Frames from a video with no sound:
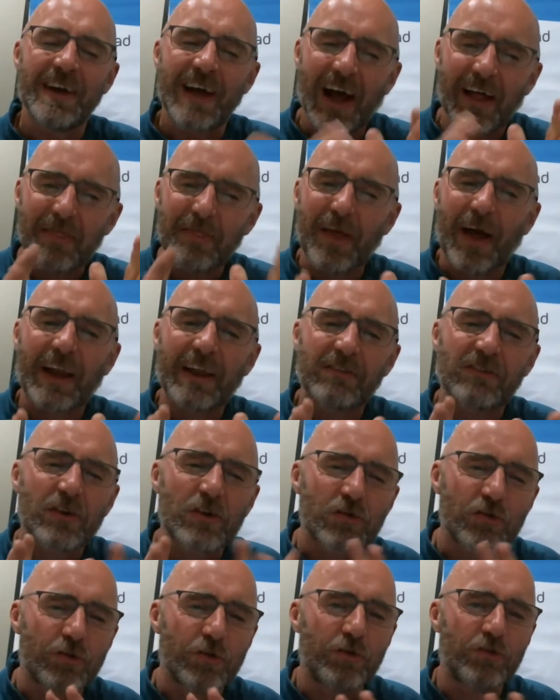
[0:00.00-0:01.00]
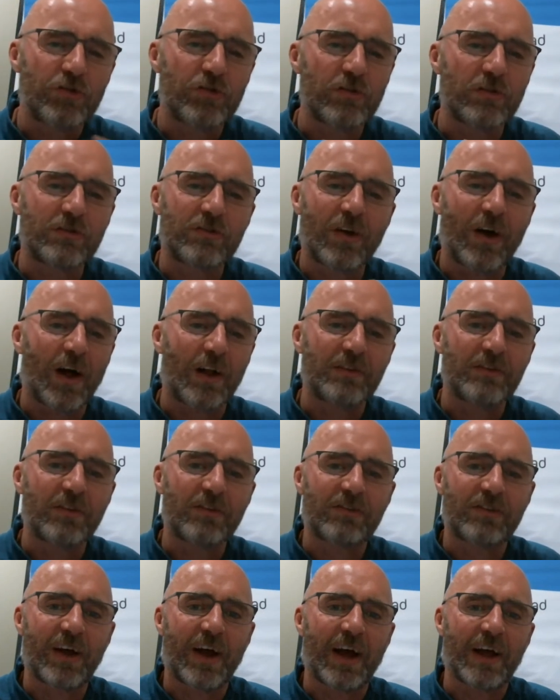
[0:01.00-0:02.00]
And that is crucial to
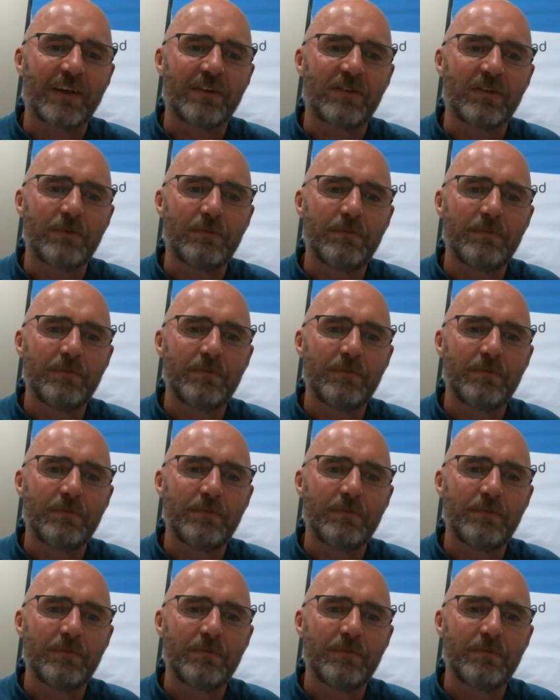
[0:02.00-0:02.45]
understand.